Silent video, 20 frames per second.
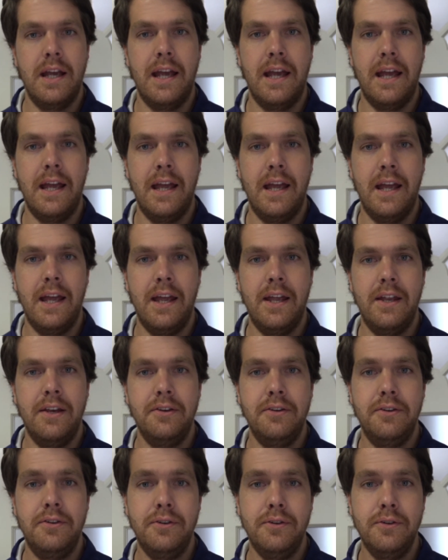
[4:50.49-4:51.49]

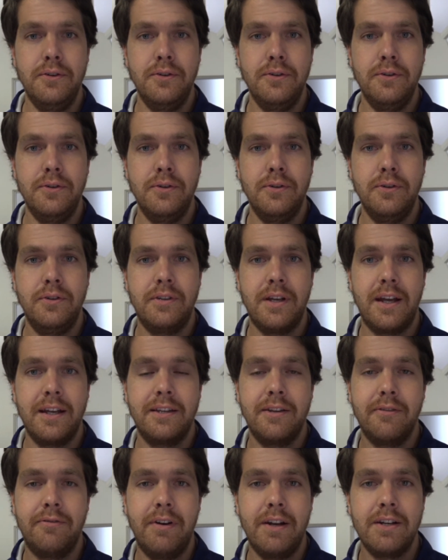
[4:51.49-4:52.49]
and you take
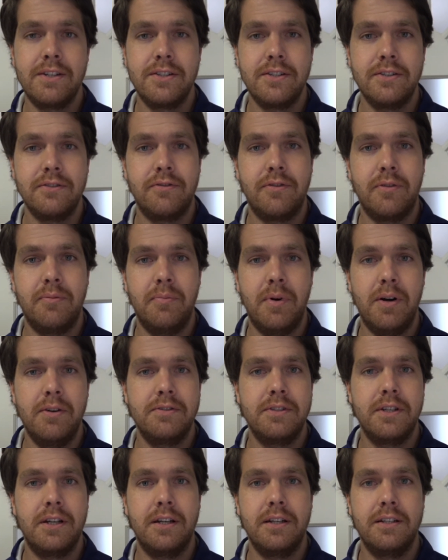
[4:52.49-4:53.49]
deflections from both
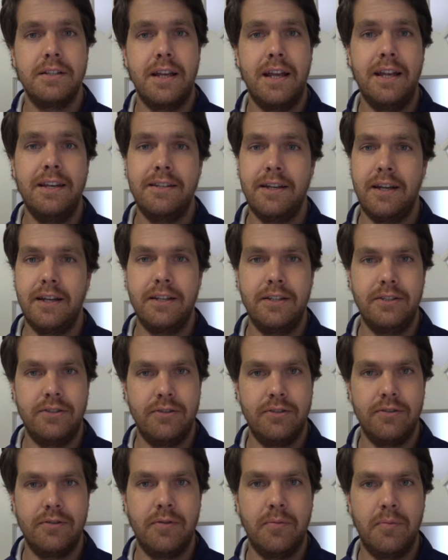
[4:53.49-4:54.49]
sides and taking
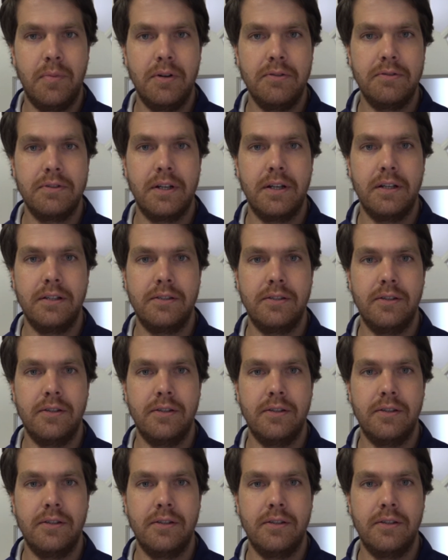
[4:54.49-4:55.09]
shots from both sides.